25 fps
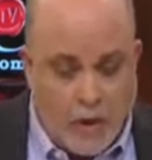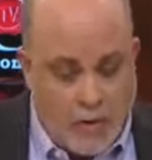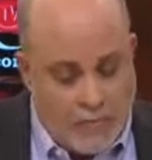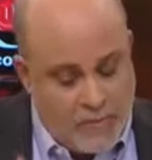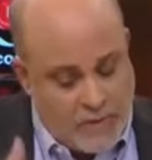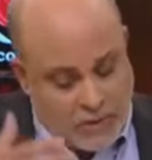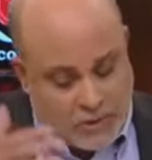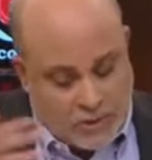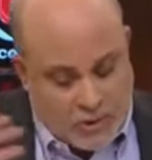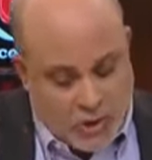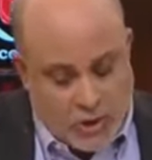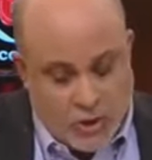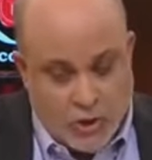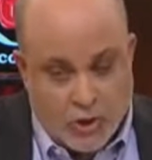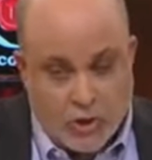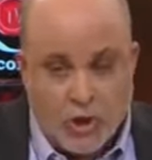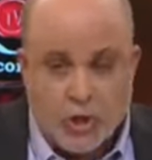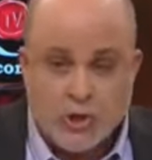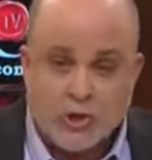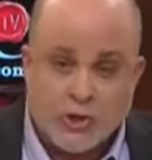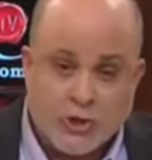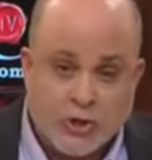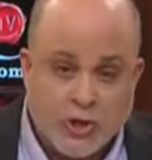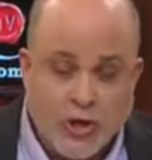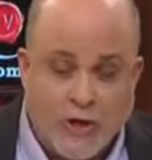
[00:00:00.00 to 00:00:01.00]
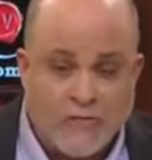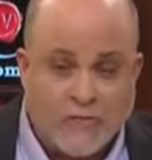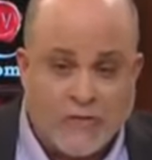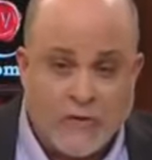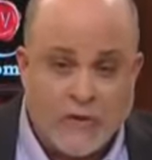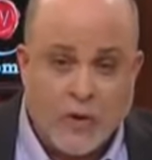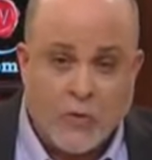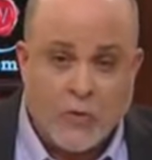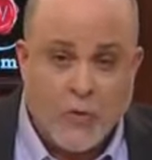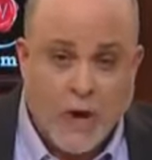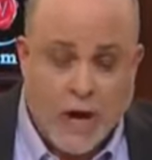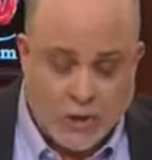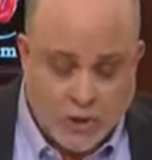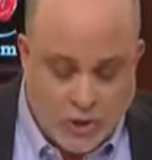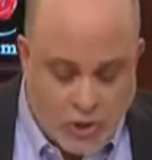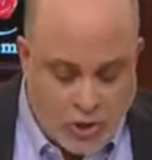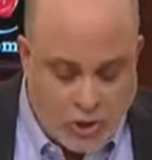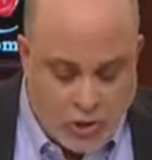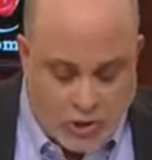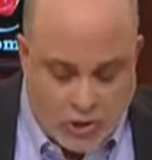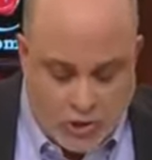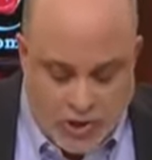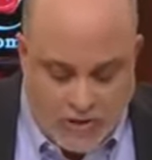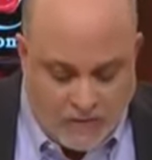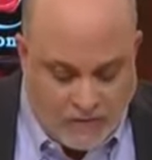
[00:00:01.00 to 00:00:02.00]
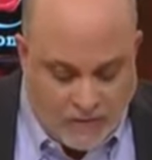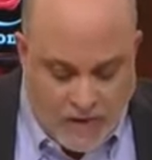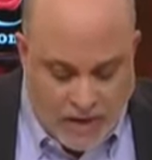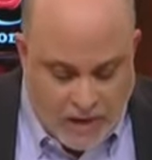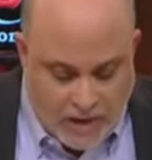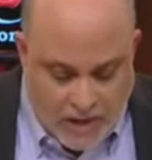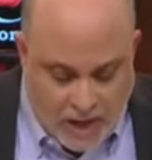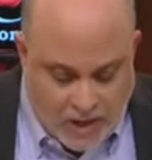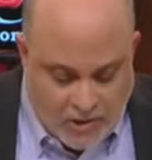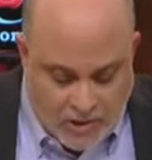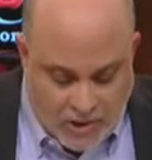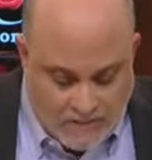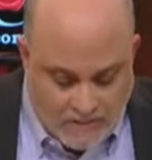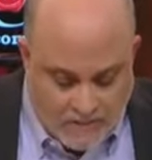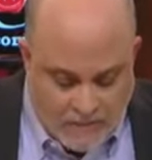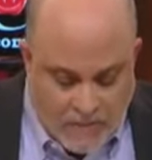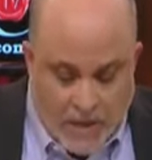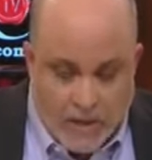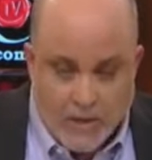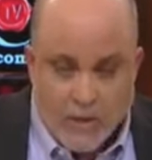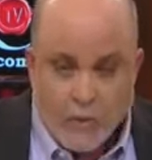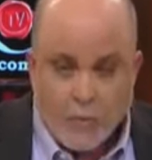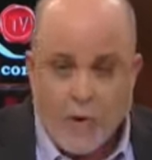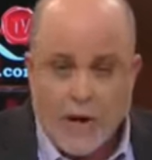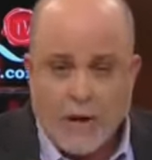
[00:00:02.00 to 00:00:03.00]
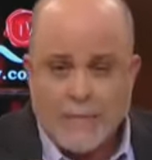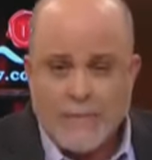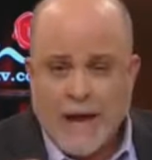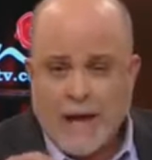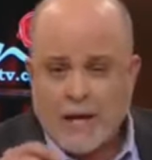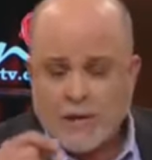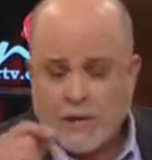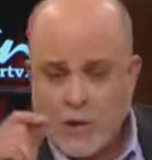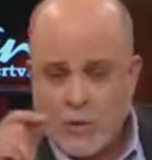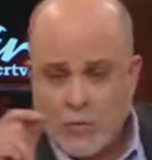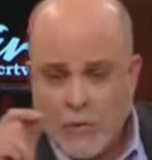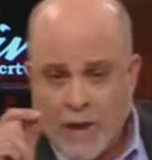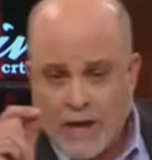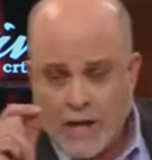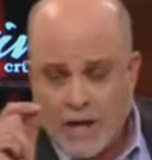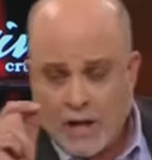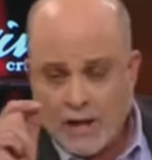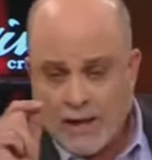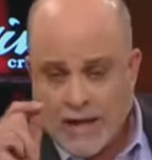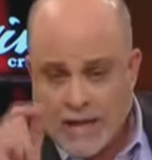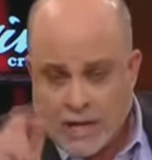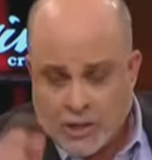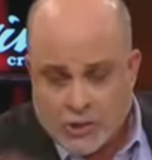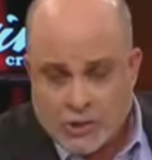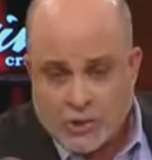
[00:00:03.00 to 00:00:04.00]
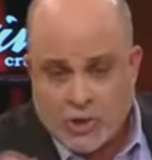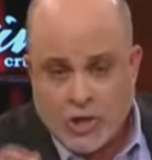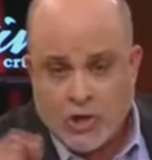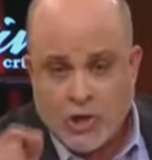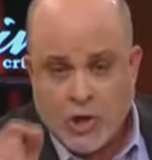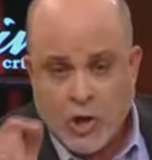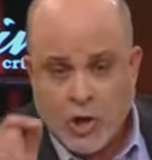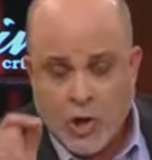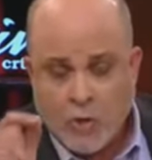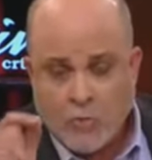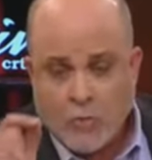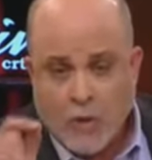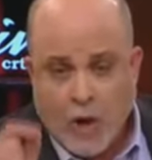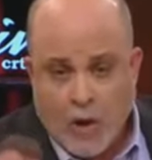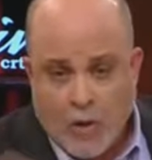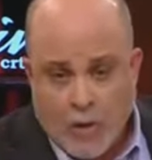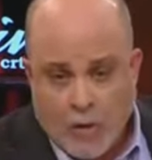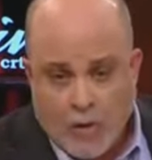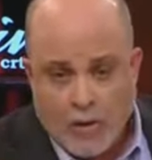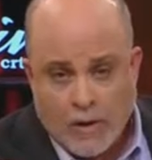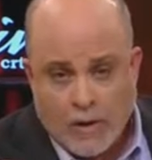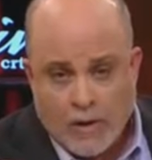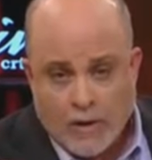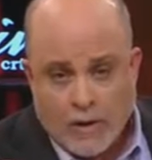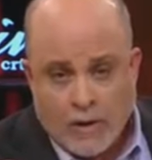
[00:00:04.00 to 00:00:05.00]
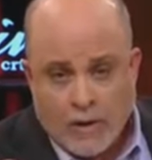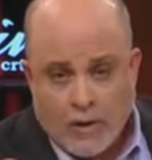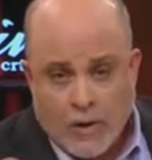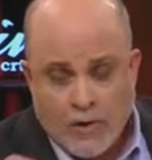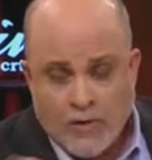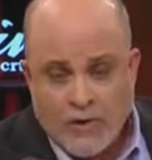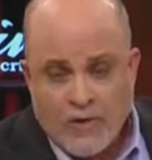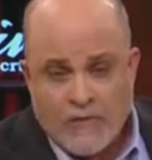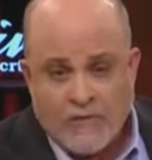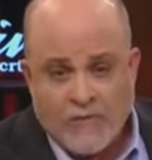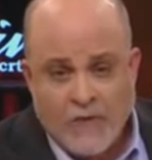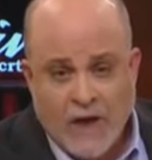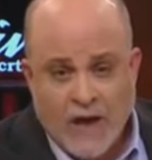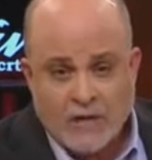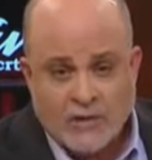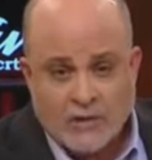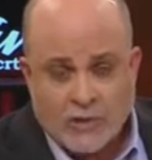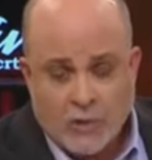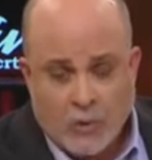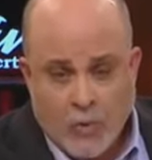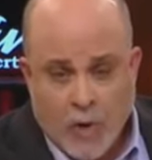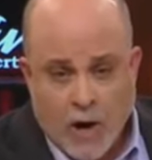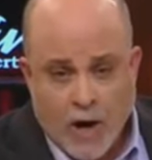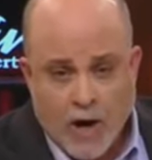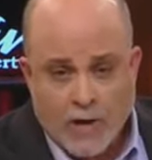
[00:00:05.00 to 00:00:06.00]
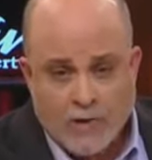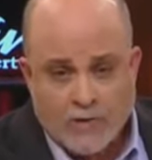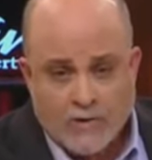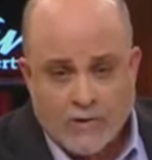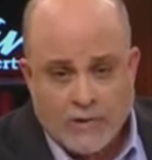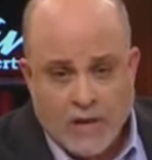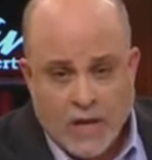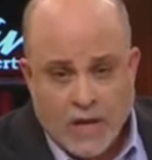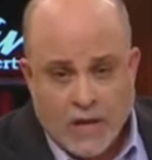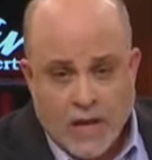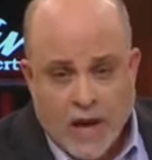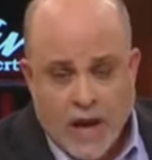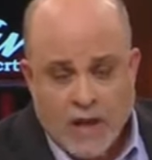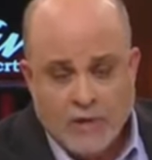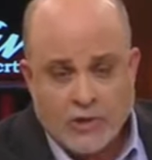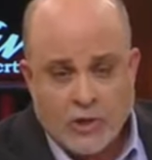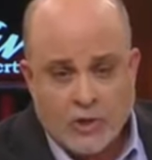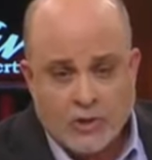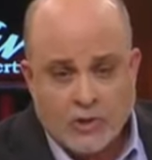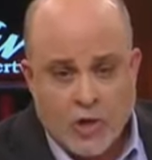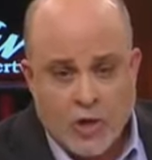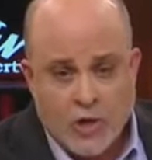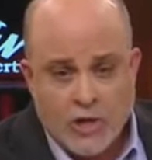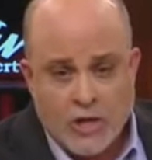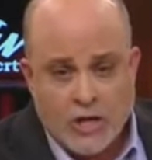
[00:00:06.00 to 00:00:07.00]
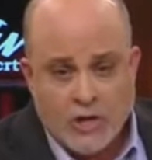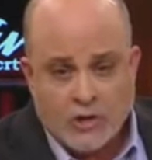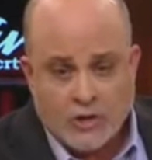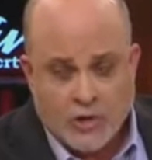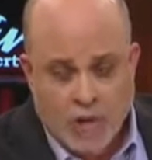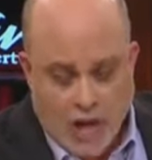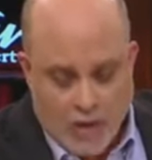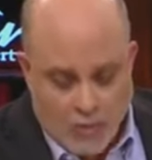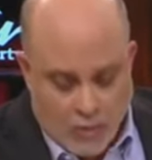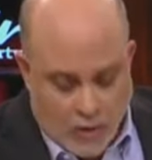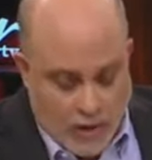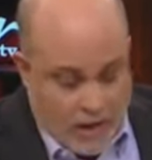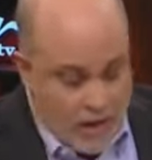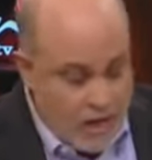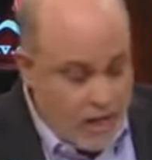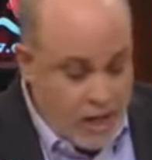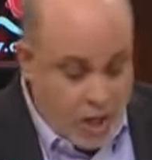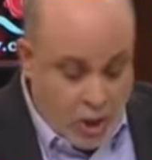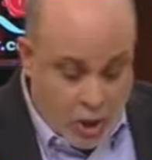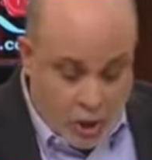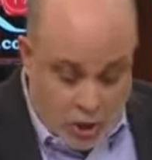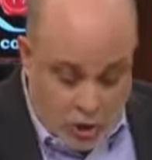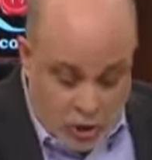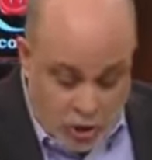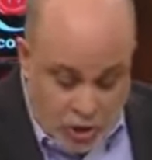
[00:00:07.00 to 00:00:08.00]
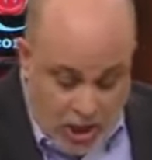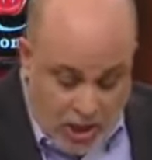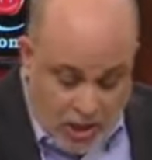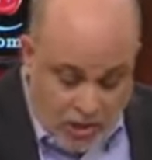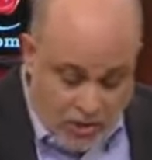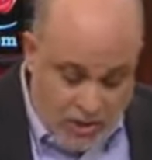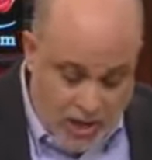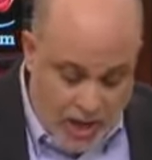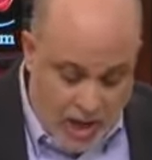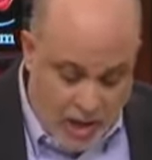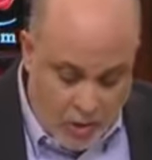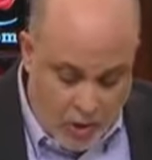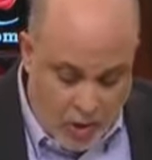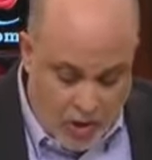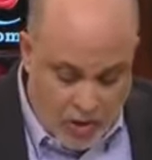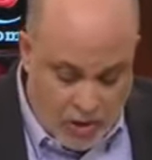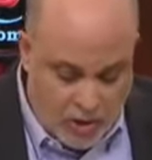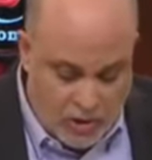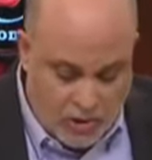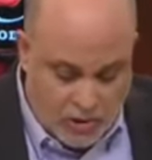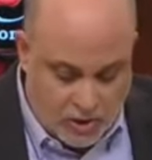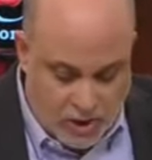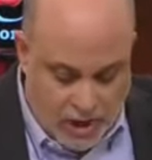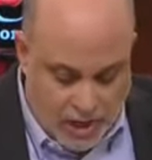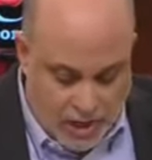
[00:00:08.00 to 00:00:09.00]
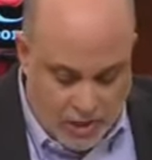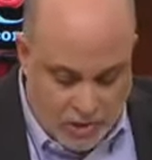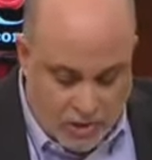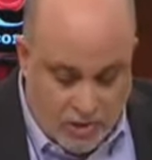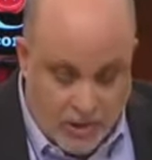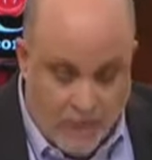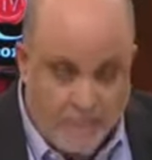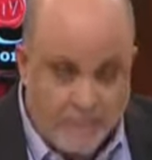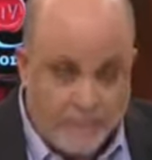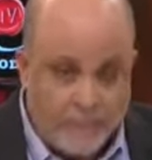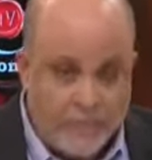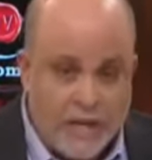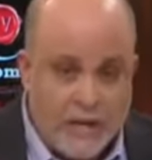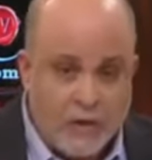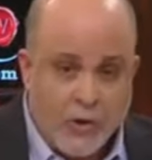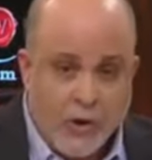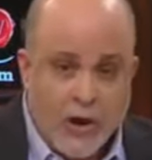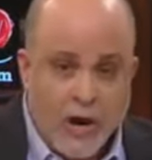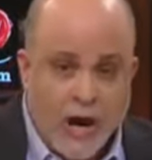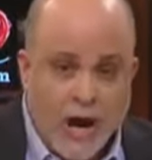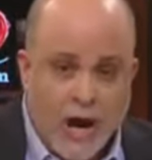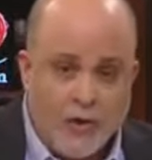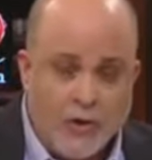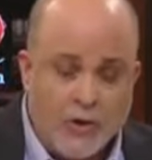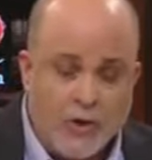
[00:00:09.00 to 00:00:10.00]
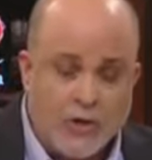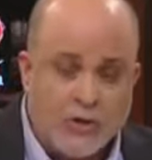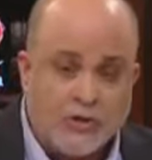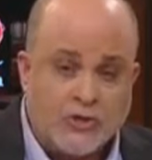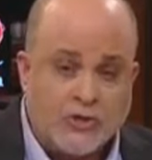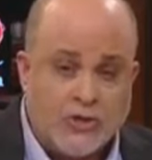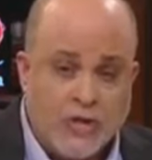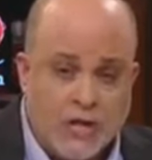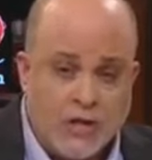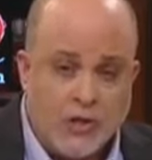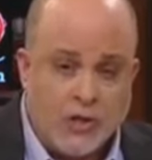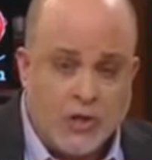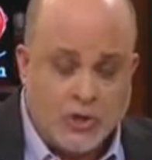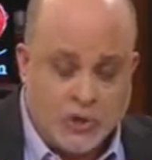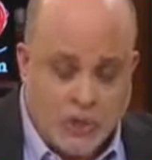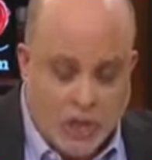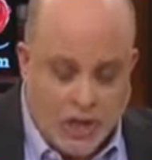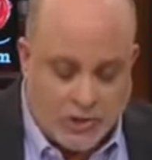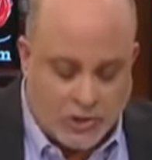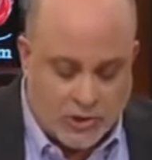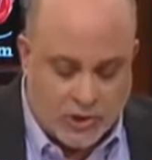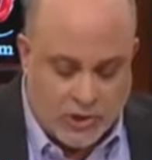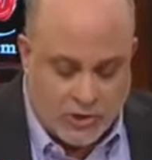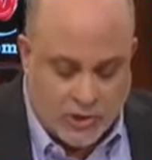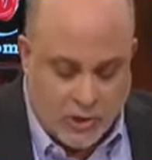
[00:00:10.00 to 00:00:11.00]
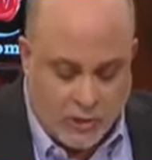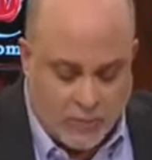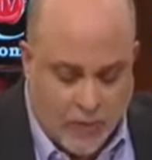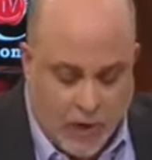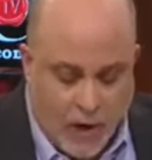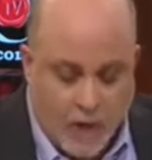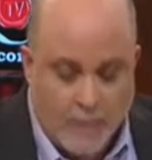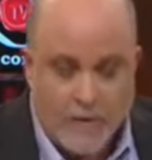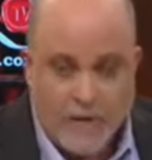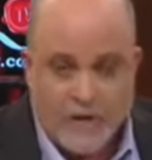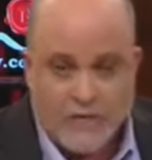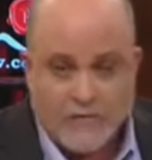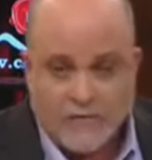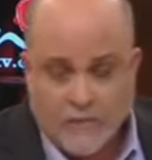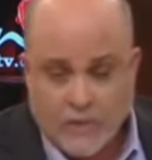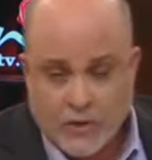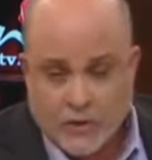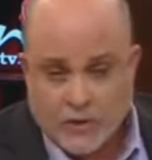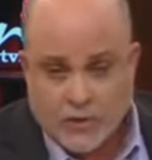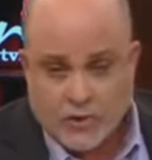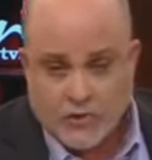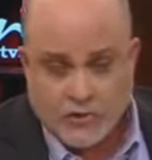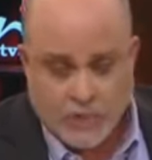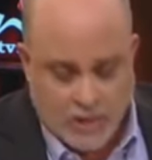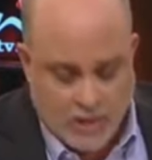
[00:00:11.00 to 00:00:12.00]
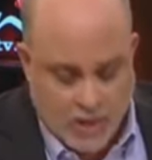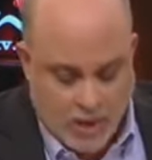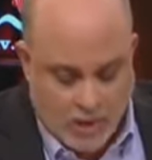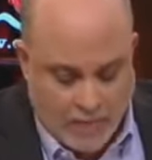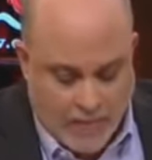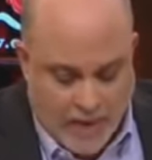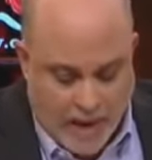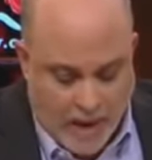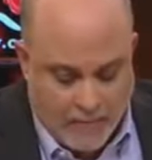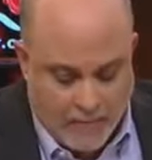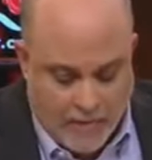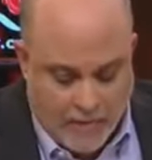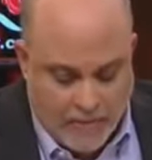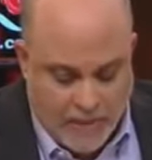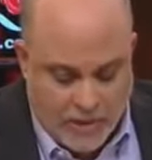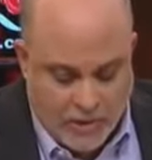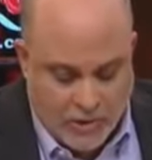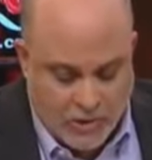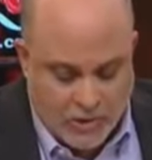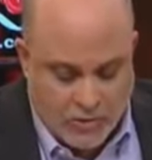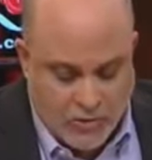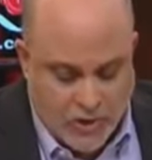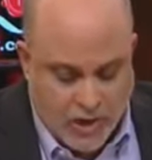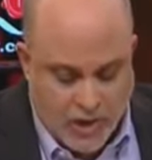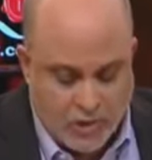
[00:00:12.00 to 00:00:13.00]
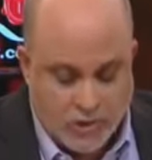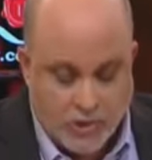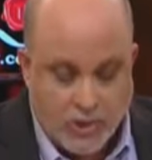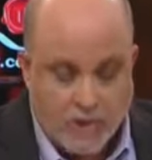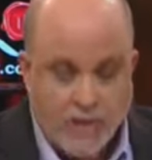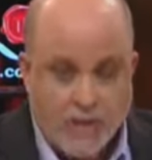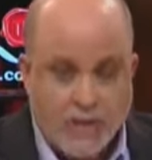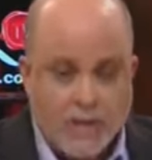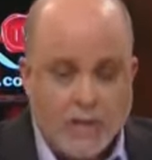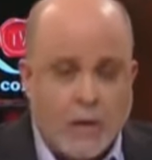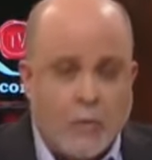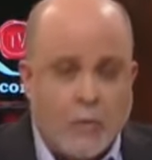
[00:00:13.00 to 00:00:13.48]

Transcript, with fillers: Well, Mr. Schiff for the Russians, Schiff, he doesn't. What about Loretta Lynch and her role on the FISA warrants as Attorney General? She's not on his list. Neither are other senior Justice Department officials in the Obama administration.